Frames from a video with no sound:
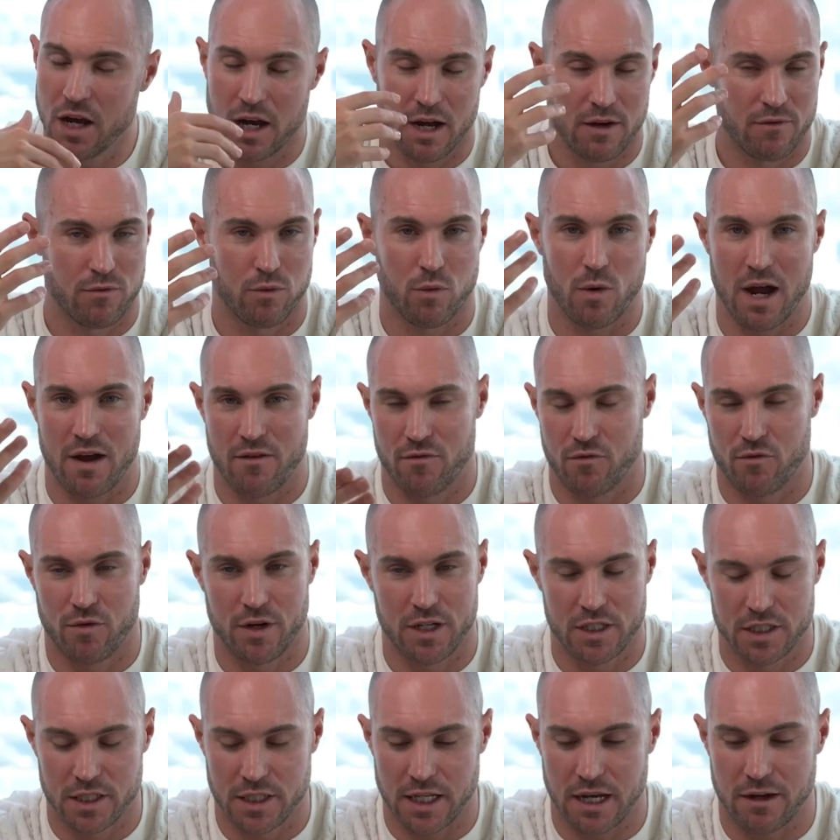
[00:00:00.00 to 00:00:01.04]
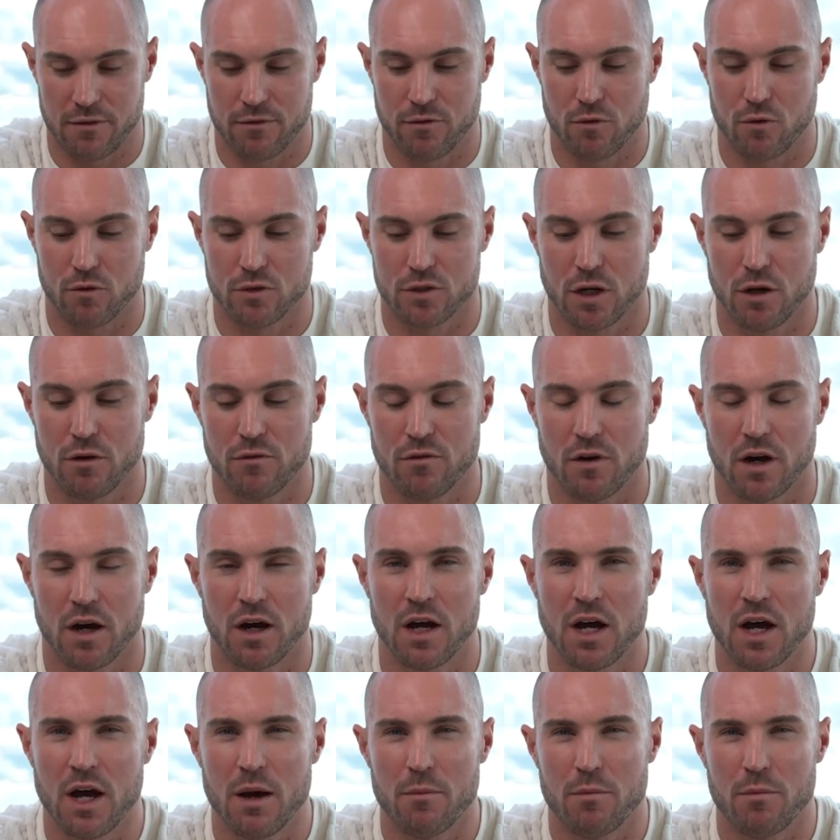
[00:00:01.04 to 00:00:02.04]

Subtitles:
and for whatever reason that falls over.